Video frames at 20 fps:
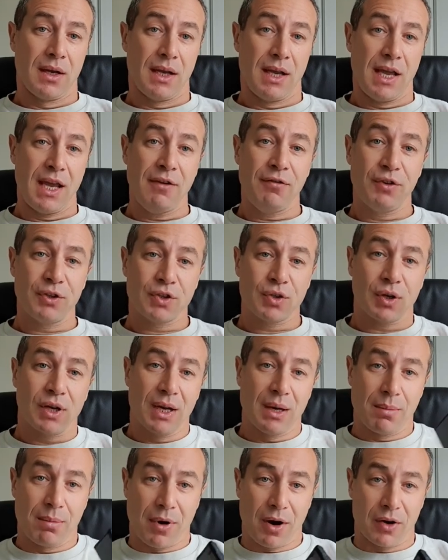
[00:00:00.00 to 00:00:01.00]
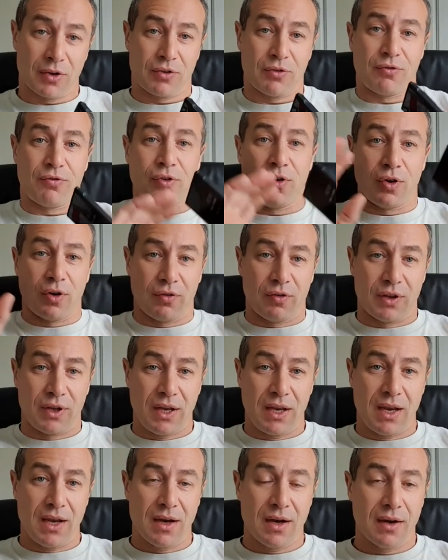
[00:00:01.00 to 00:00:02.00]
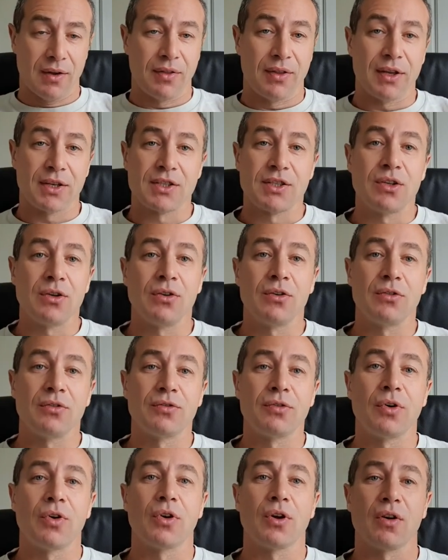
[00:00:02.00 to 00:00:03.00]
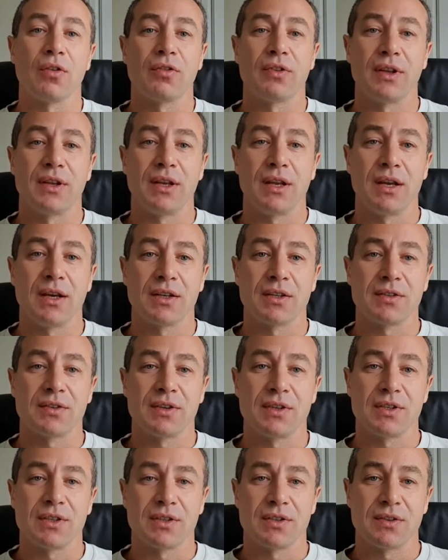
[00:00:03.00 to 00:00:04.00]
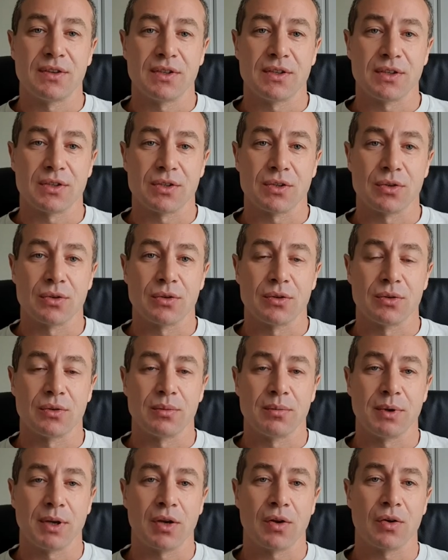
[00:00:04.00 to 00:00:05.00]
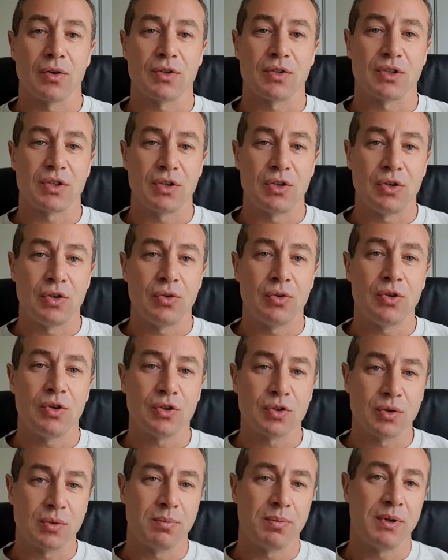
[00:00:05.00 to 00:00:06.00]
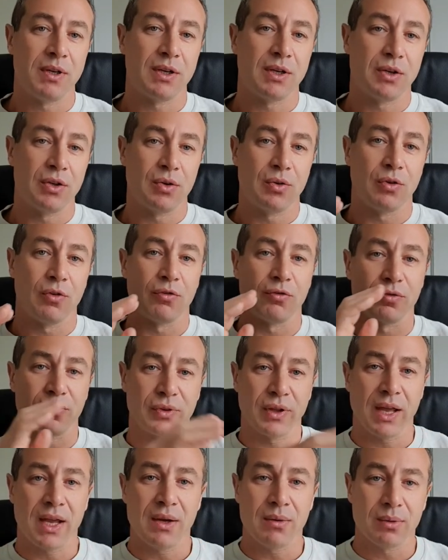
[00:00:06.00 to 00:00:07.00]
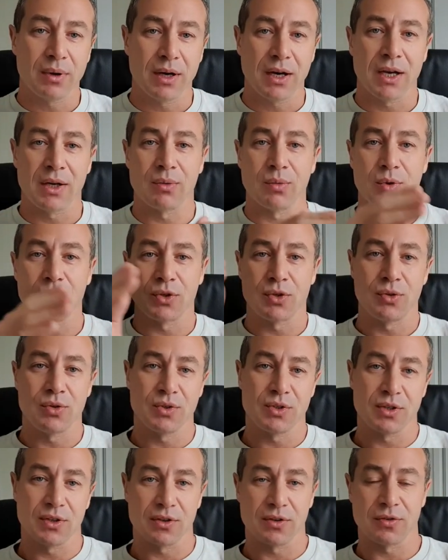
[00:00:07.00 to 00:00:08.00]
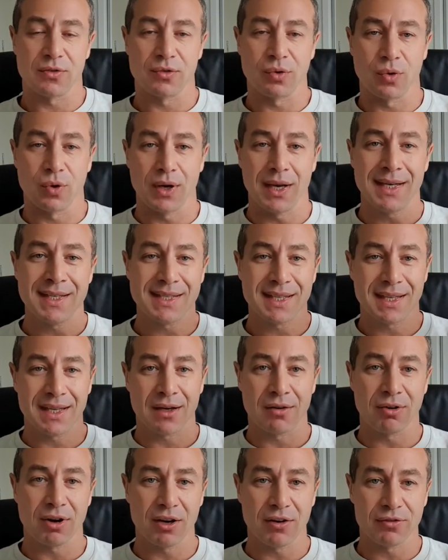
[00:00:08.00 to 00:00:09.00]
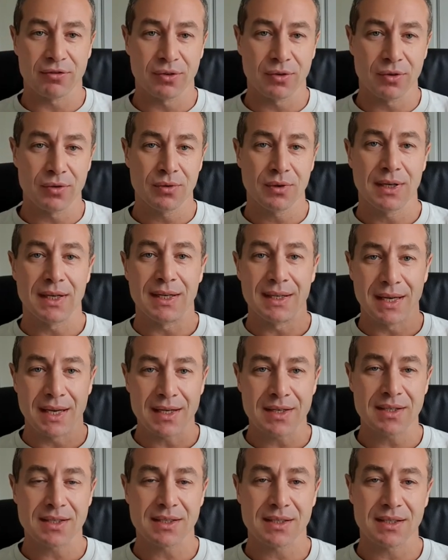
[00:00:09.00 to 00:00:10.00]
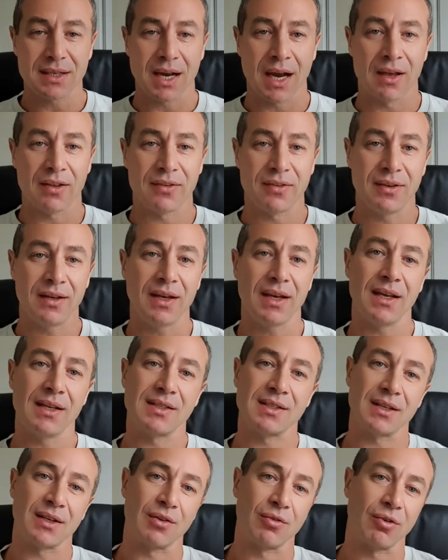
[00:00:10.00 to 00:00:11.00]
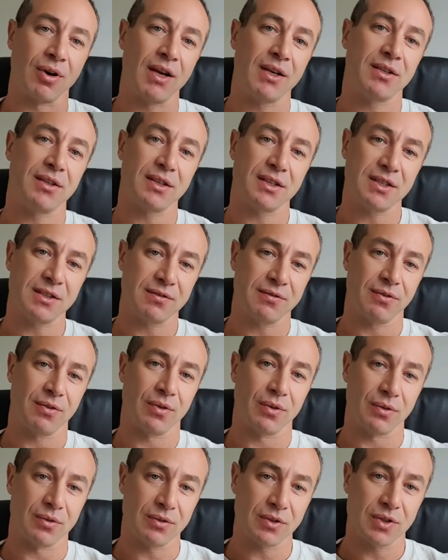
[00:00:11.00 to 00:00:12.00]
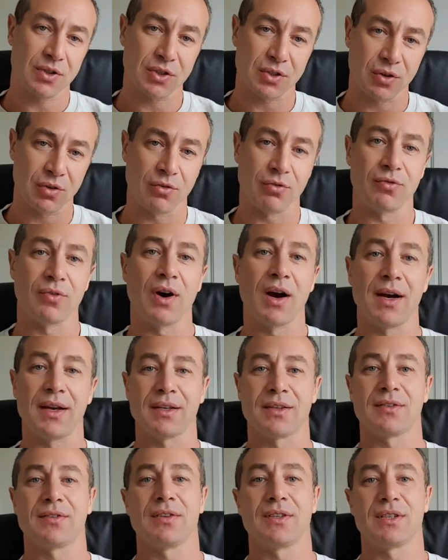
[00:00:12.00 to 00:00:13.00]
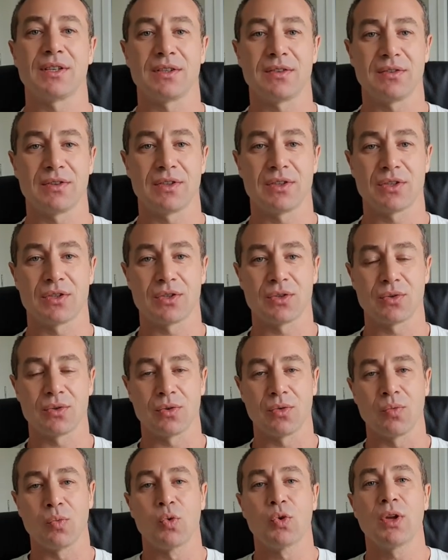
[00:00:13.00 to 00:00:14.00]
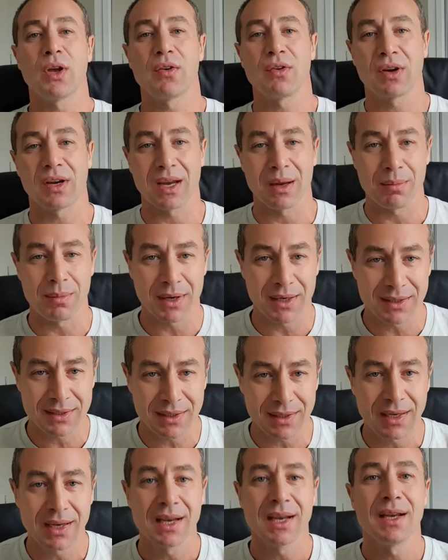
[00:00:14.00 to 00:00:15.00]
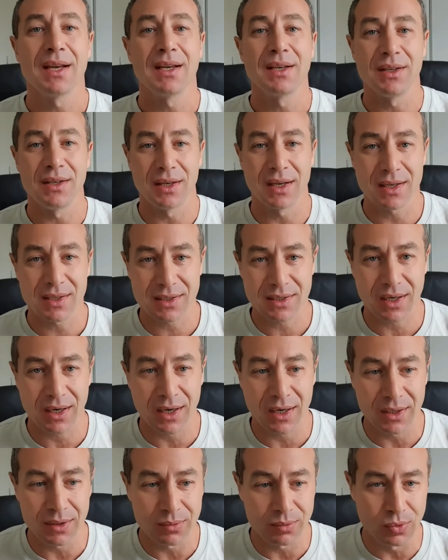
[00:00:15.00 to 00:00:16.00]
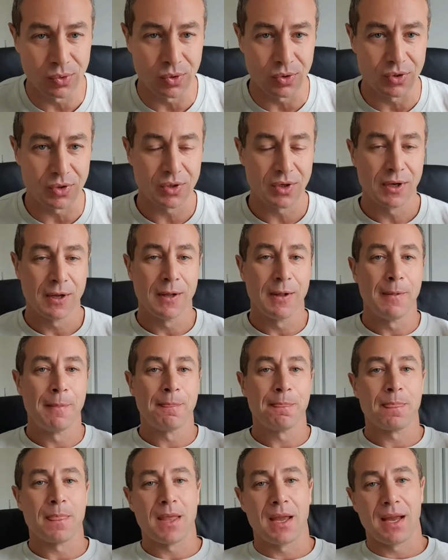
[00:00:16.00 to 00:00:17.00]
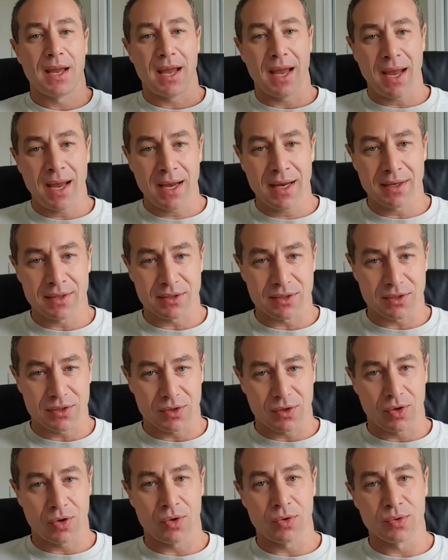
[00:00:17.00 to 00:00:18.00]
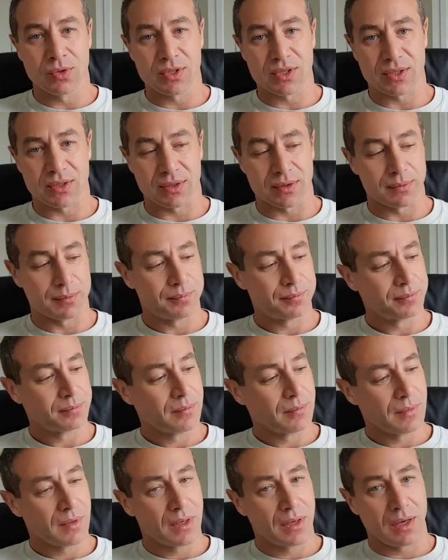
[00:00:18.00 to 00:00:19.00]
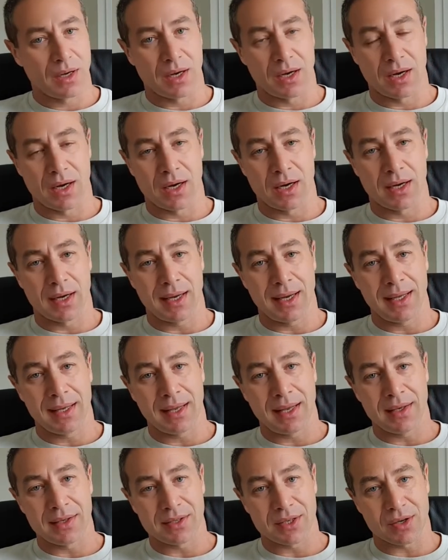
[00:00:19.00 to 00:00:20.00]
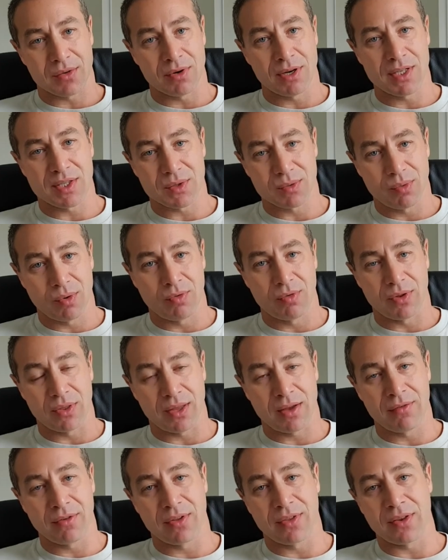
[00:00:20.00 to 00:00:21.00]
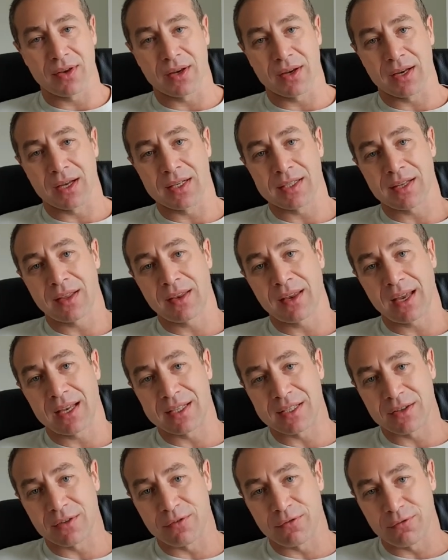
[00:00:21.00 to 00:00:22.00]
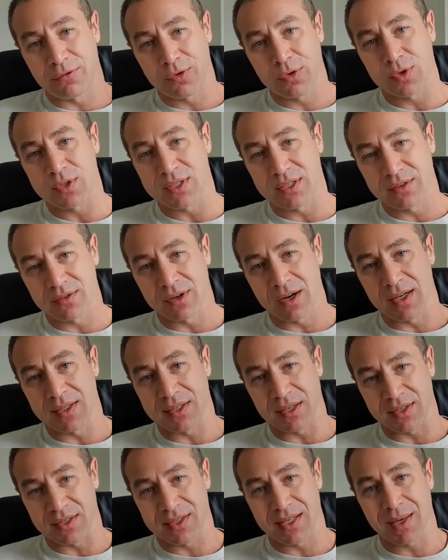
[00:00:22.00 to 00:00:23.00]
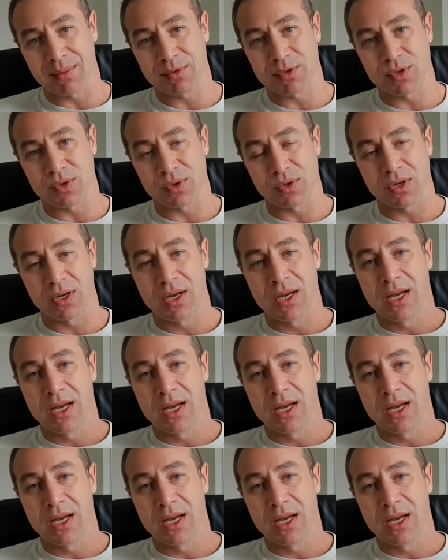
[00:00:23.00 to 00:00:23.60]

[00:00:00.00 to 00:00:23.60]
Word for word: If you're talking about phone of the year, there's no phone of the year 2022, because you need to pick your flavor and what you're using it for. Is it a great phone? Yes, I think it's the greatest phone so far in 2022. Would I recommend it? Yes, I would. And also, it integrates well with everything. I think it's the first device that Samsung